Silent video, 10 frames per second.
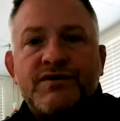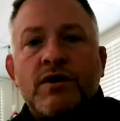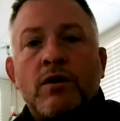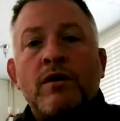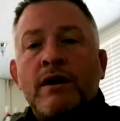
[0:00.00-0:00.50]

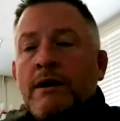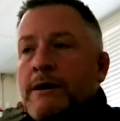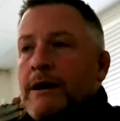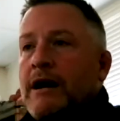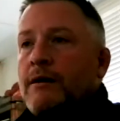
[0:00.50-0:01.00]

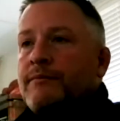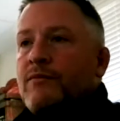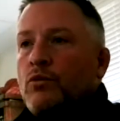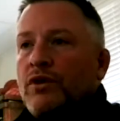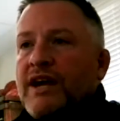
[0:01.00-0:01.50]
So
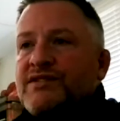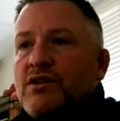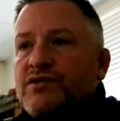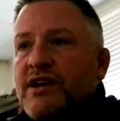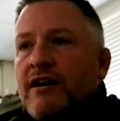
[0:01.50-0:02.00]
real nice
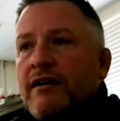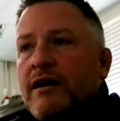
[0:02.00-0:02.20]
news there.